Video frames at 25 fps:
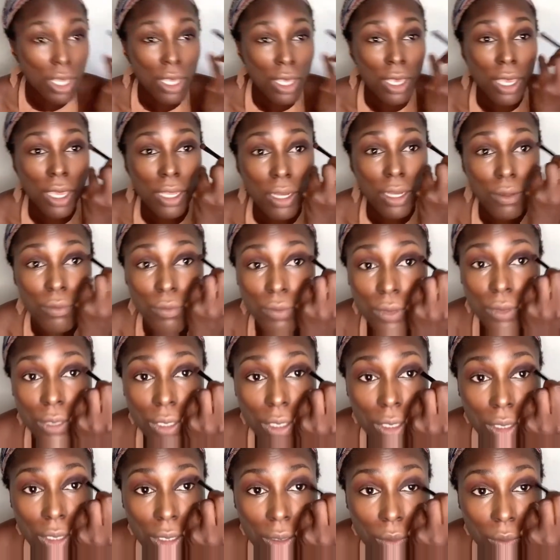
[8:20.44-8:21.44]
And I
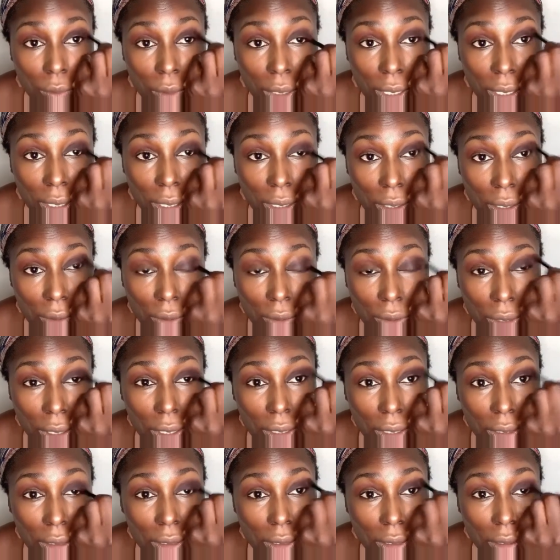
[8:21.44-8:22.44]
really work in the
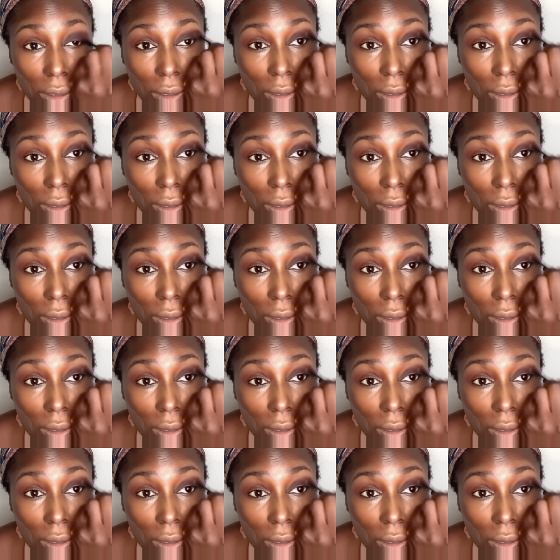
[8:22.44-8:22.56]
crease.